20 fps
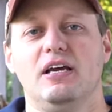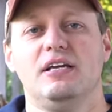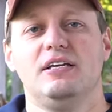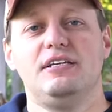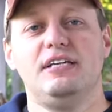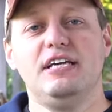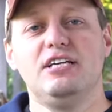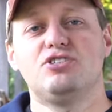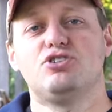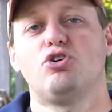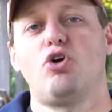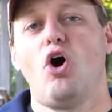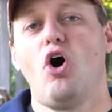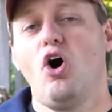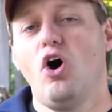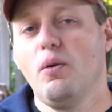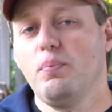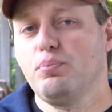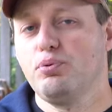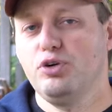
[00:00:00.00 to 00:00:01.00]
These are
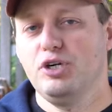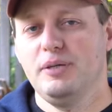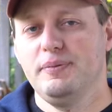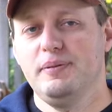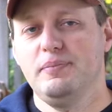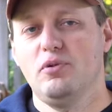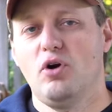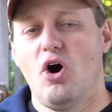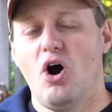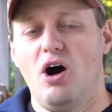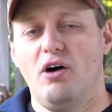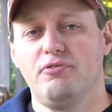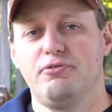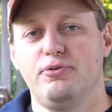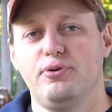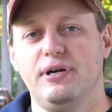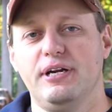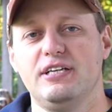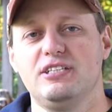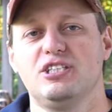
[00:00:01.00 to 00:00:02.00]
all premium
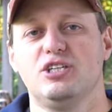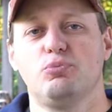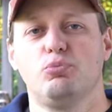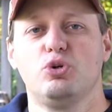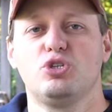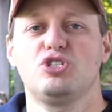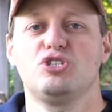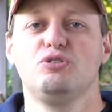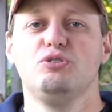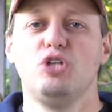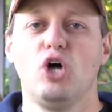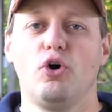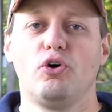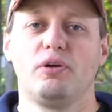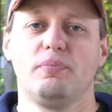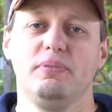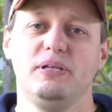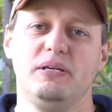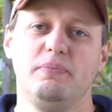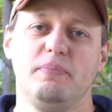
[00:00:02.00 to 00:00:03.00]
offerings and what's
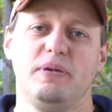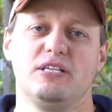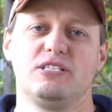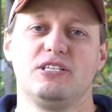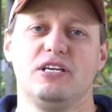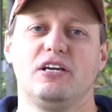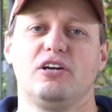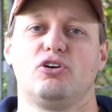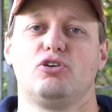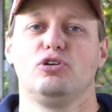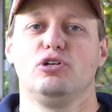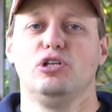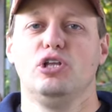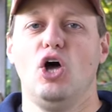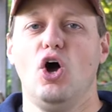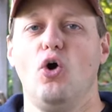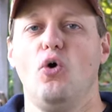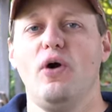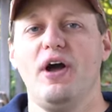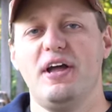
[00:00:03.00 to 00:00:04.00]
notably missing are
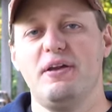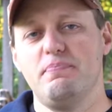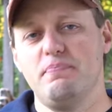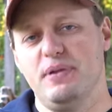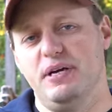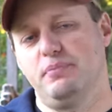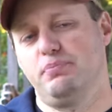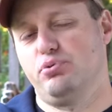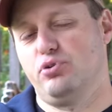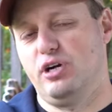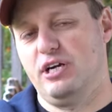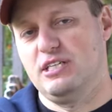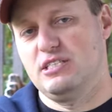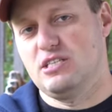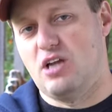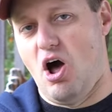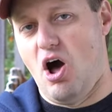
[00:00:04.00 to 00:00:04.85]
low and mid-priced